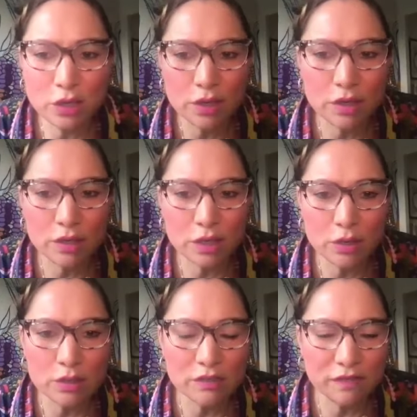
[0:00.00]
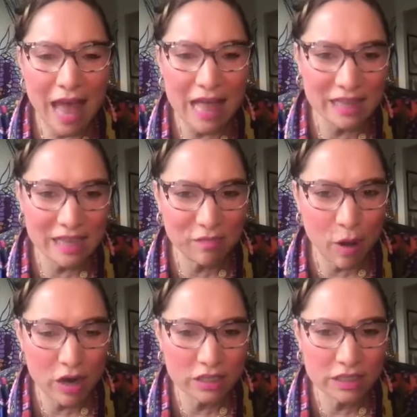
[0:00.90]
You, you use flat leaf
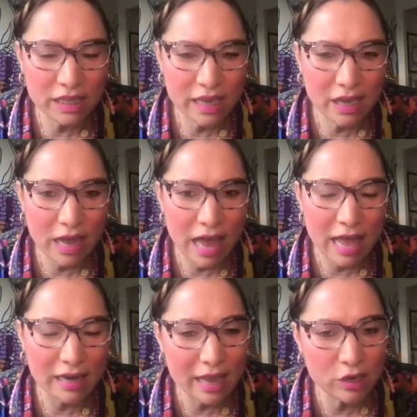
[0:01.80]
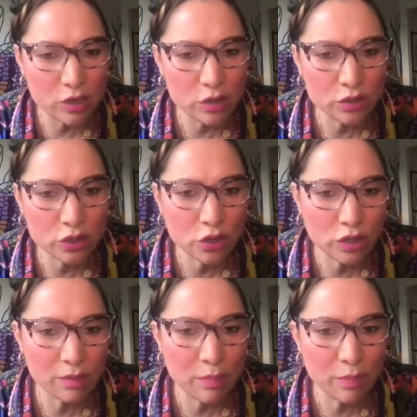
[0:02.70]
parsley, and can you use curly?